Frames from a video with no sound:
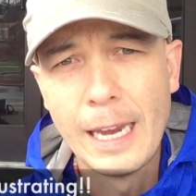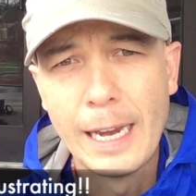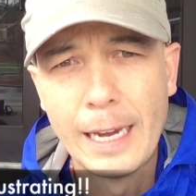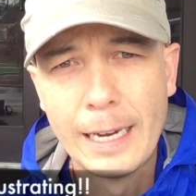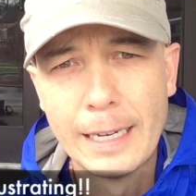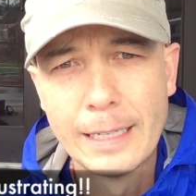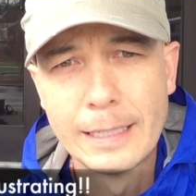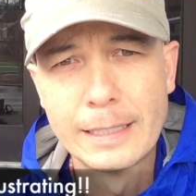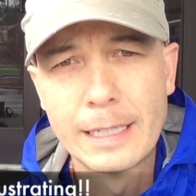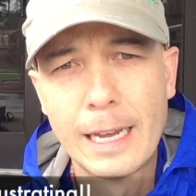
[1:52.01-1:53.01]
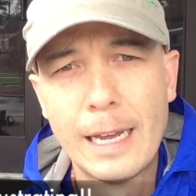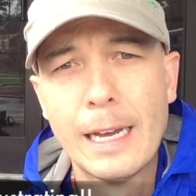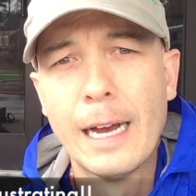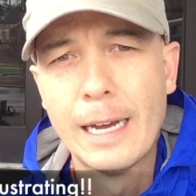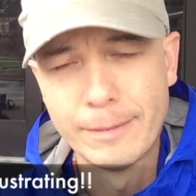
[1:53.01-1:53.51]
And
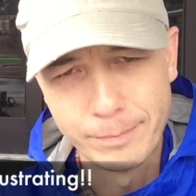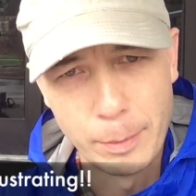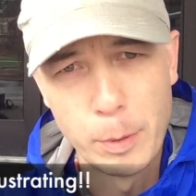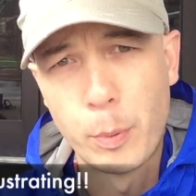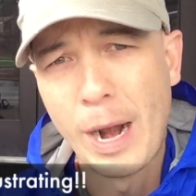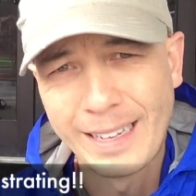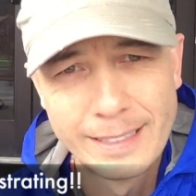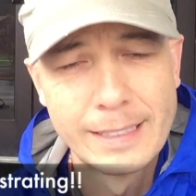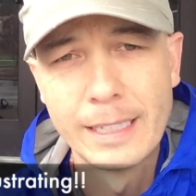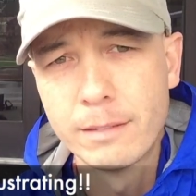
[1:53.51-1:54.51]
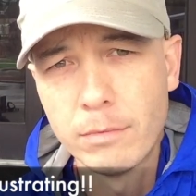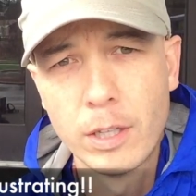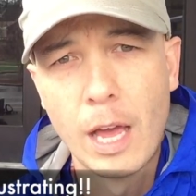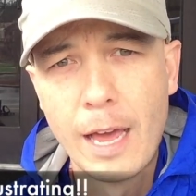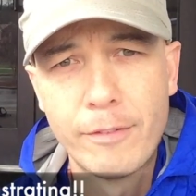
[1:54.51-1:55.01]
I've been practicing a
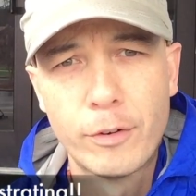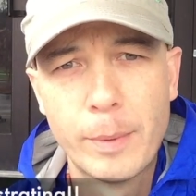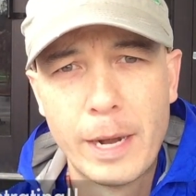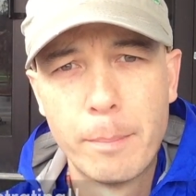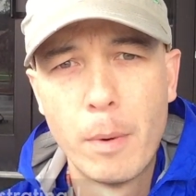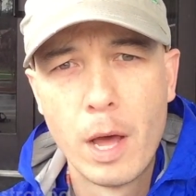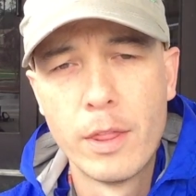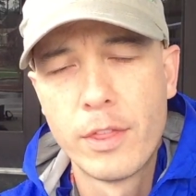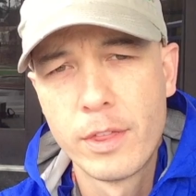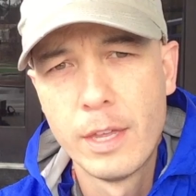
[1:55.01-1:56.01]
lot for about a month,